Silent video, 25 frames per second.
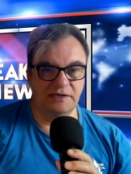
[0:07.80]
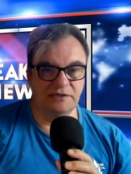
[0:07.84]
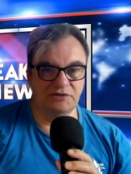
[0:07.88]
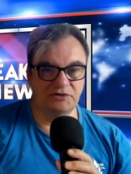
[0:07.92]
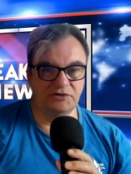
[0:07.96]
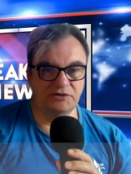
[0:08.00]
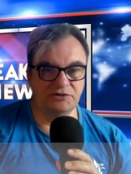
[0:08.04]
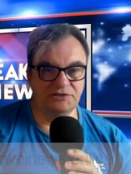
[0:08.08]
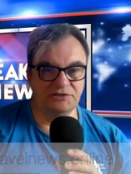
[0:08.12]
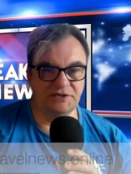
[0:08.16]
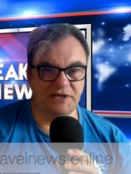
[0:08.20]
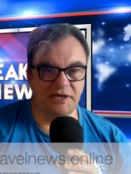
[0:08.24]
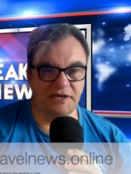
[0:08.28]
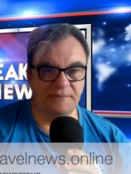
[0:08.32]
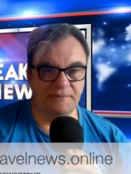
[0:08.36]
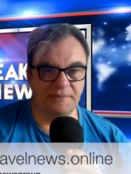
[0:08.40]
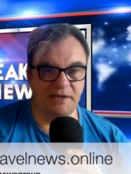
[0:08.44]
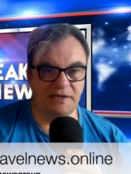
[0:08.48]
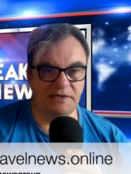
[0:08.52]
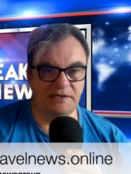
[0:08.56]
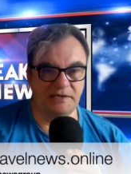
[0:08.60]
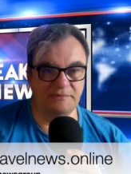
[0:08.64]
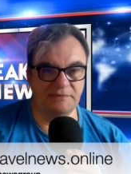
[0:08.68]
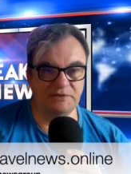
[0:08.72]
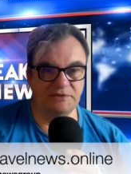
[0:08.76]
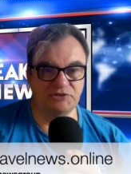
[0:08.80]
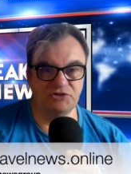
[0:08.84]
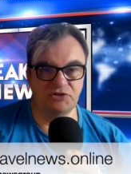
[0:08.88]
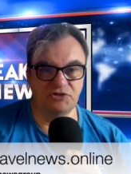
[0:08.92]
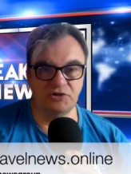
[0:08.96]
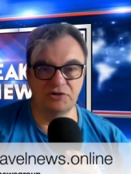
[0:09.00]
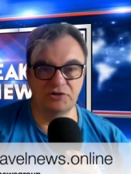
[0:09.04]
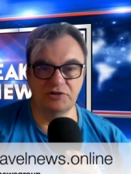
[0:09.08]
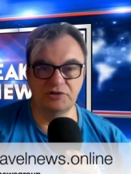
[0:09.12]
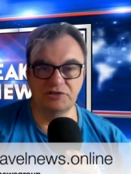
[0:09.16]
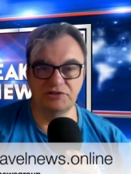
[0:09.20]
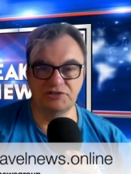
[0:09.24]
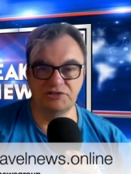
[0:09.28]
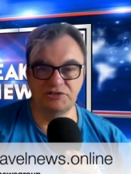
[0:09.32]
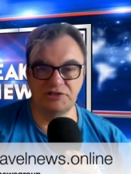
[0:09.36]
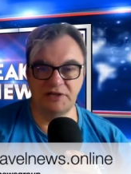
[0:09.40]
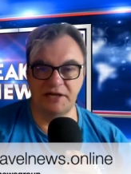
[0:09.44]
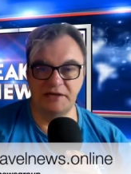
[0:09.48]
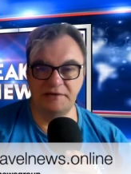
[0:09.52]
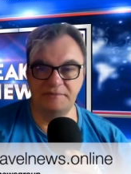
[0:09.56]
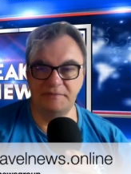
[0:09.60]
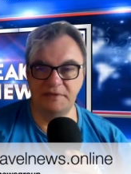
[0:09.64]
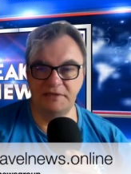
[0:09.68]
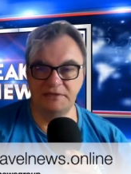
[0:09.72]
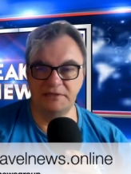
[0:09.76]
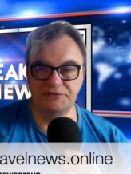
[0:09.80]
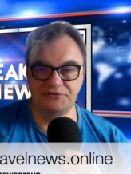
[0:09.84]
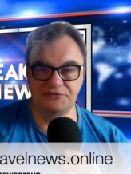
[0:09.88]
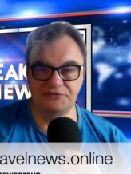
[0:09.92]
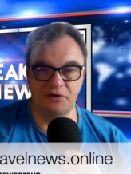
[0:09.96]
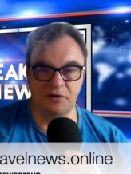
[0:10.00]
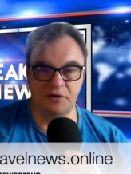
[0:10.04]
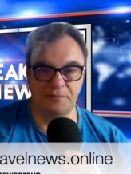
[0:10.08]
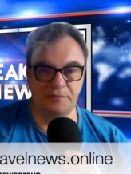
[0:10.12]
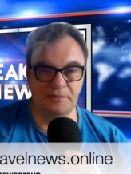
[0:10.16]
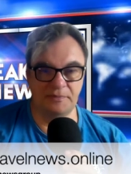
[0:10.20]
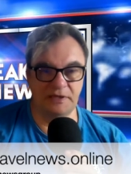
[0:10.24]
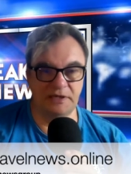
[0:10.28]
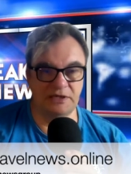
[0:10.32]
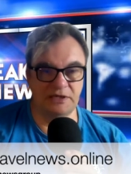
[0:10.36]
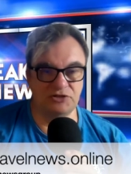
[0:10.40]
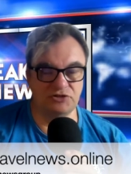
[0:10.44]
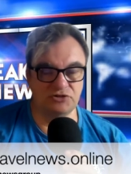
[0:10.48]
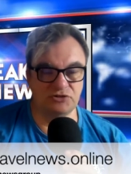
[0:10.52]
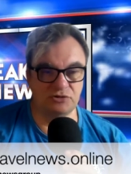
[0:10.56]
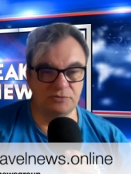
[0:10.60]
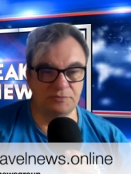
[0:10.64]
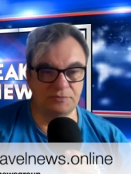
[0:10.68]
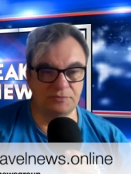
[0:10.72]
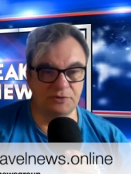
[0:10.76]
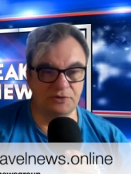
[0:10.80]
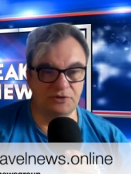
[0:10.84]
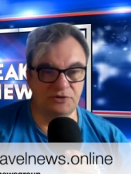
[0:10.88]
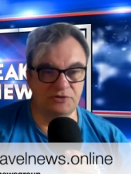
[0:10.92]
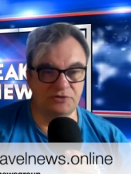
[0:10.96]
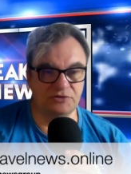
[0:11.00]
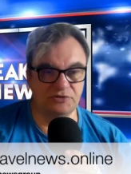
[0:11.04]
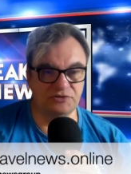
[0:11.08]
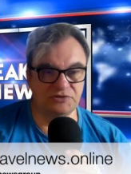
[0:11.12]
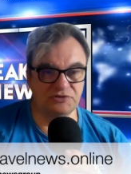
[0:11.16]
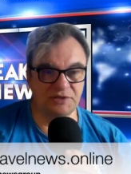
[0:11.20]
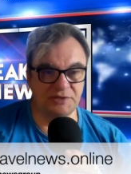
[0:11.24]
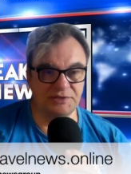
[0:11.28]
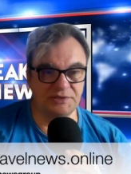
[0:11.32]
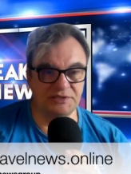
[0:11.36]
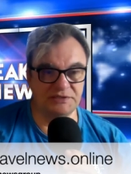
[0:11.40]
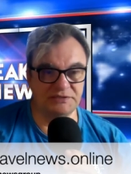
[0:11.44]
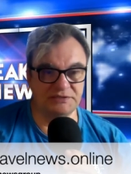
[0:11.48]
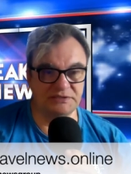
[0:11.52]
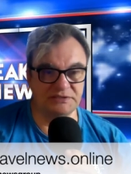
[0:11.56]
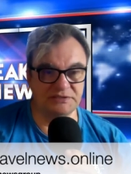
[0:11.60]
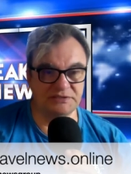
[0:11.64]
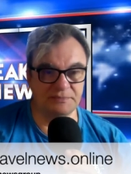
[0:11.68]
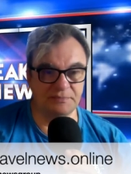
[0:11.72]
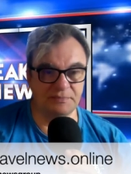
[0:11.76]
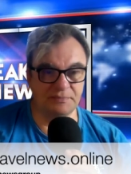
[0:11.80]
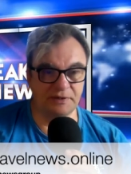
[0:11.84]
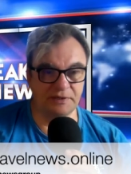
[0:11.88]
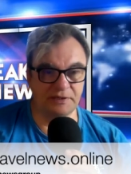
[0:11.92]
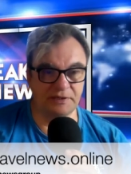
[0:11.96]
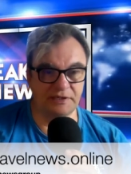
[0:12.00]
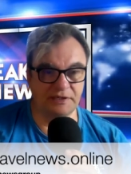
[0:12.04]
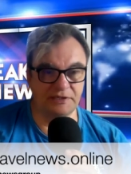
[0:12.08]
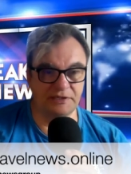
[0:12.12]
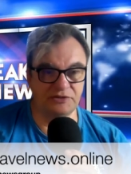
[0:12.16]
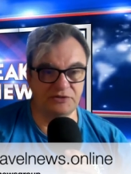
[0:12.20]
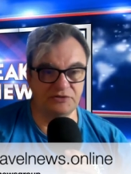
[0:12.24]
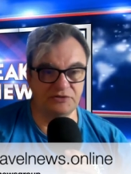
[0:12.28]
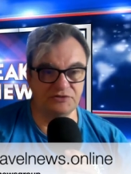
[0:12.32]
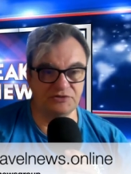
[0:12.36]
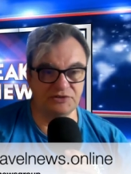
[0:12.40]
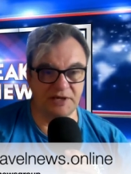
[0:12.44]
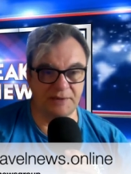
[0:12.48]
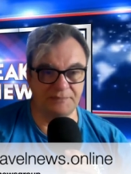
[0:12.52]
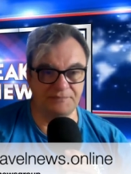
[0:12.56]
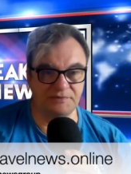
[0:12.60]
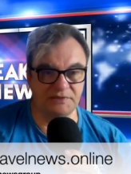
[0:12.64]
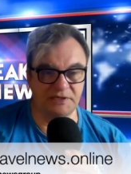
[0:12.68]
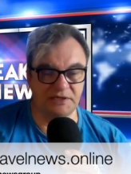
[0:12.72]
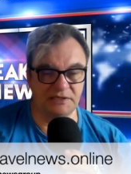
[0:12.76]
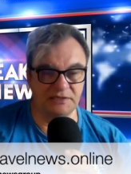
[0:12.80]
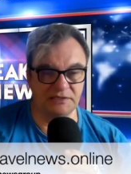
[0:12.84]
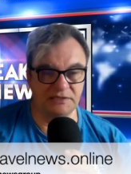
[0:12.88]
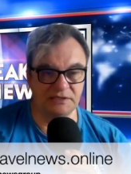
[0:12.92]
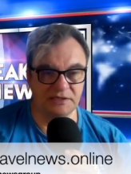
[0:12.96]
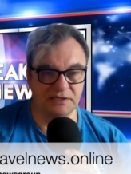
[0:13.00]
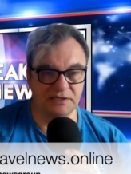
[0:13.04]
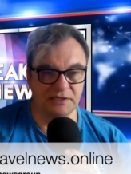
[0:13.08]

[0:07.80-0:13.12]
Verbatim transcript: good day. My name is Jürgen Steinmetz from eTurbo News, and this is a breaking news update.